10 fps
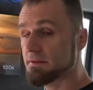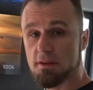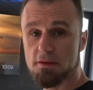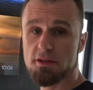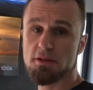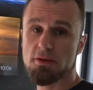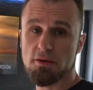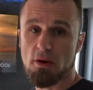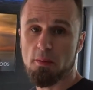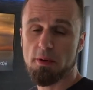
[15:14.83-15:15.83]
TVs in
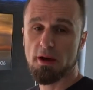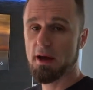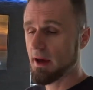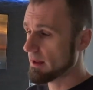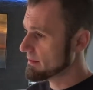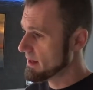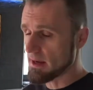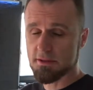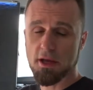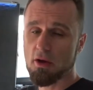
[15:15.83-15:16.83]
Europe, and
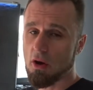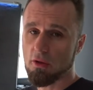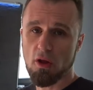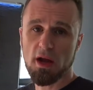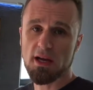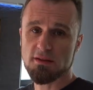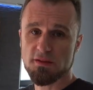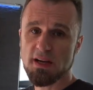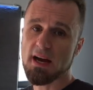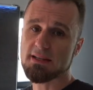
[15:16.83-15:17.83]
yes, they go on all kinds of
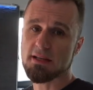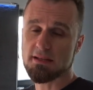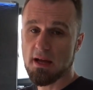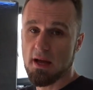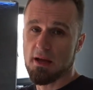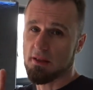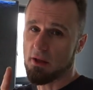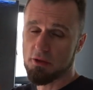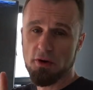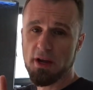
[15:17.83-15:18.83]
sizes. Now
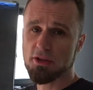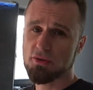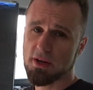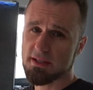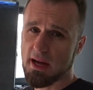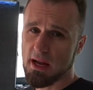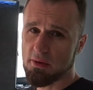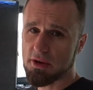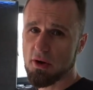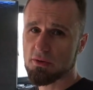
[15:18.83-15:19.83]
don't get too excited
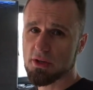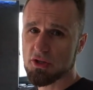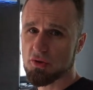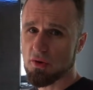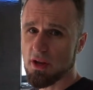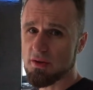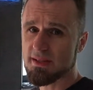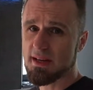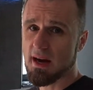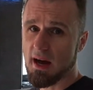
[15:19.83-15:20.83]
when you go to the store and you
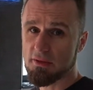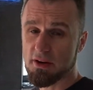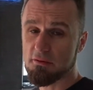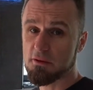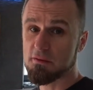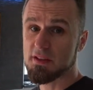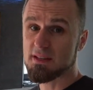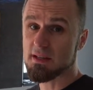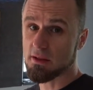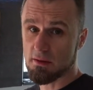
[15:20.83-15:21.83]
see 150
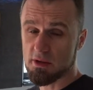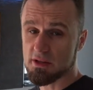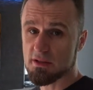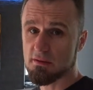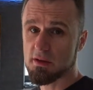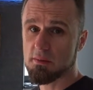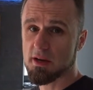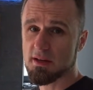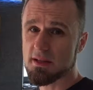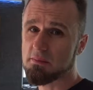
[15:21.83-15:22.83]
centimeters TV,
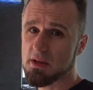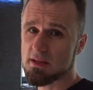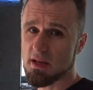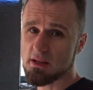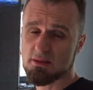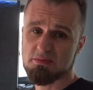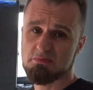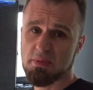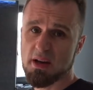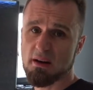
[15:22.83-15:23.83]
because it means that it's
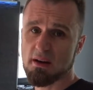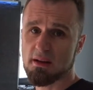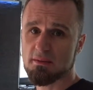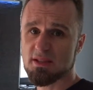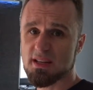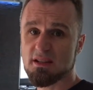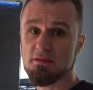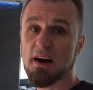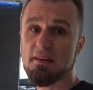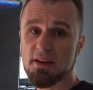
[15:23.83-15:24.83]
barely
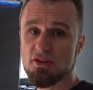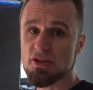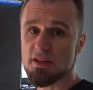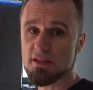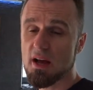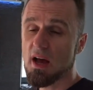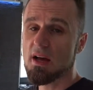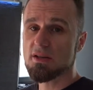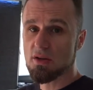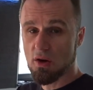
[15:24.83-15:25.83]
65 inches.
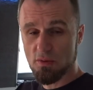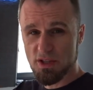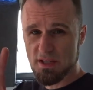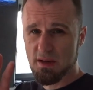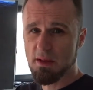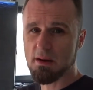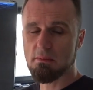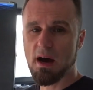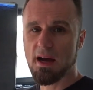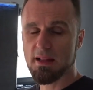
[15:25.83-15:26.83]
So just keep that in
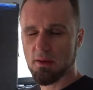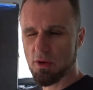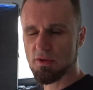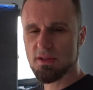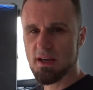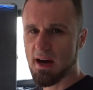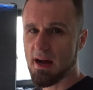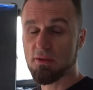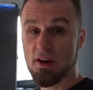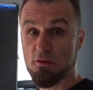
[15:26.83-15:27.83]
mind, that when you see
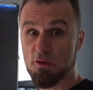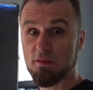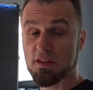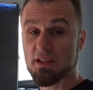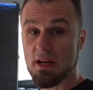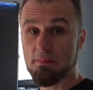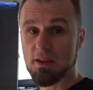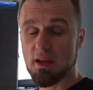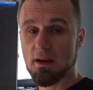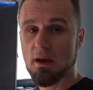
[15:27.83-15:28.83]
150
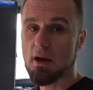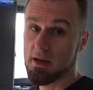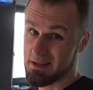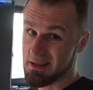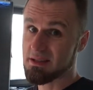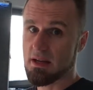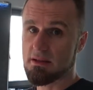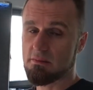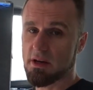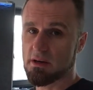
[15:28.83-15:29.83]
something, it's in
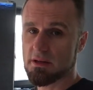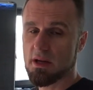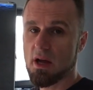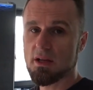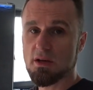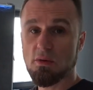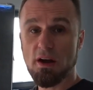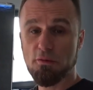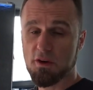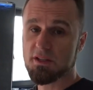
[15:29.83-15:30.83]
centimeters. So when I
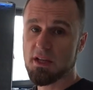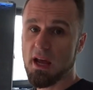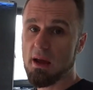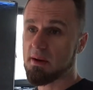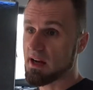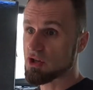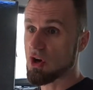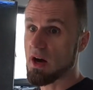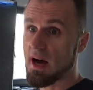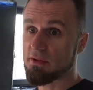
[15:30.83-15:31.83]
first came and I
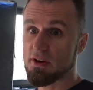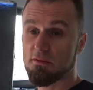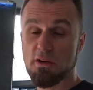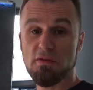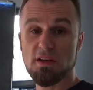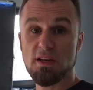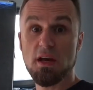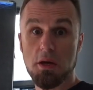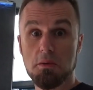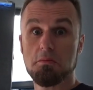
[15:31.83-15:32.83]
saw 150
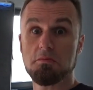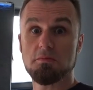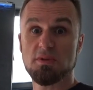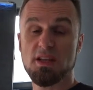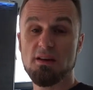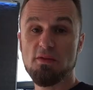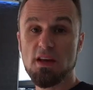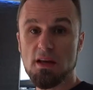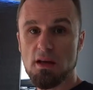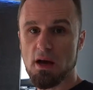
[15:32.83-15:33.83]

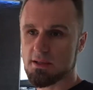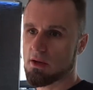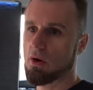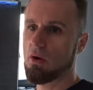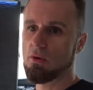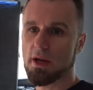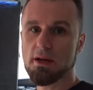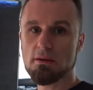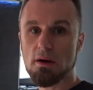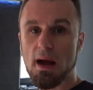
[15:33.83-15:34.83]
TV, I said, holy
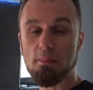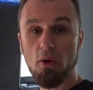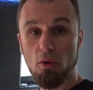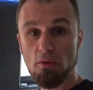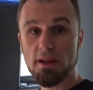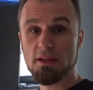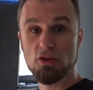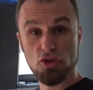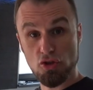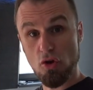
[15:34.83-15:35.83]
crap,
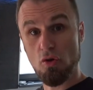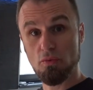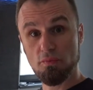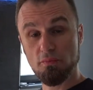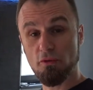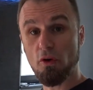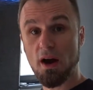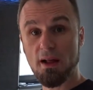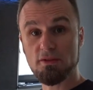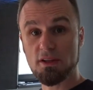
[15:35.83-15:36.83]
only so
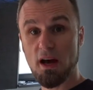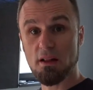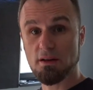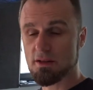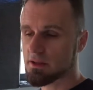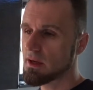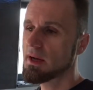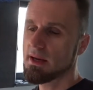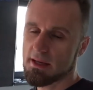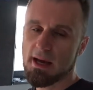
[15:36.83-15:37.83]
$400?
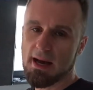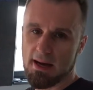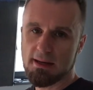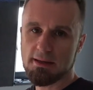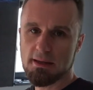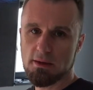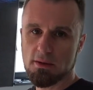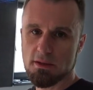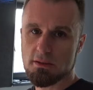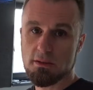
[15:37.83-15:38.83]
Yeah, it
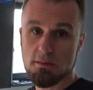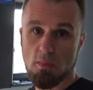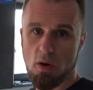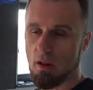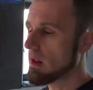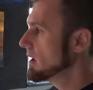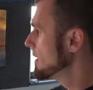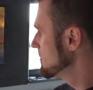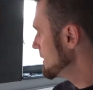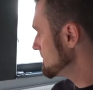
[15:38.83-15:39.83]
was small.
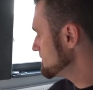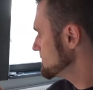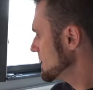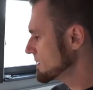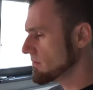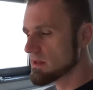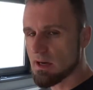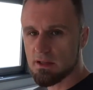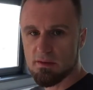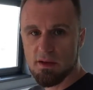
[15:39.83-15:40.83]
But the TVs are
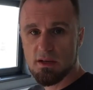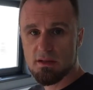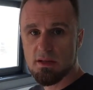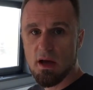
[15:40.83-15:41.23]
TVs.